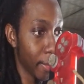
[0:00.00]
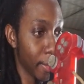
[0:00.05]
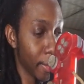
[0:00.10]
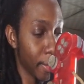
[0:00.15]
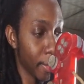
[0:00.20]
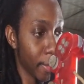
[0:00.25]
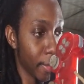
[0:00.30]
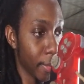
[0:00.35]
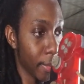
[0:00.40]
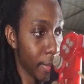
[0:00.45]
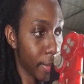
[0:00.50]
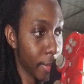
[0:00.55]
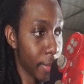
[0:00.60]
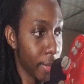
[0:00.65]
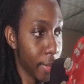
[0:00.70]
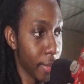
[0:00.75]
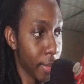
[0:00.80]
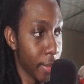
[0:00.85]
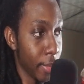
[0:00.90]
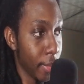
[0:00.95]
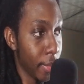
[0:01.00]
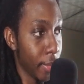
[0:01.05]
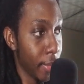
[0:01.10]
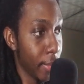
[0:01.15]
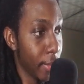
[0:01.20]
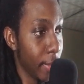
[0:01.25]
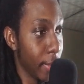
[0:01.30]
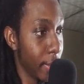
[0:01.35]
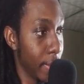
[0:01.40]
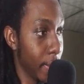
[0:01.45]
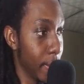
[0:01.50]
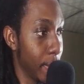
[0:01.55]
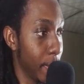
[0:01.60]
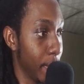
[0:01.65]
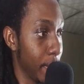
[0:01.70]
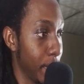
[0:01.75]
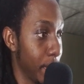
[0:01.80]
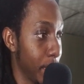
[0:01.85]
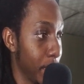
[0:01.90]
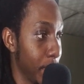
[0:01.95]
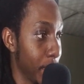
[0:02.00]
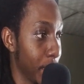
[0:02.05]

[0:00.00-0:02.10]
(no one is talking)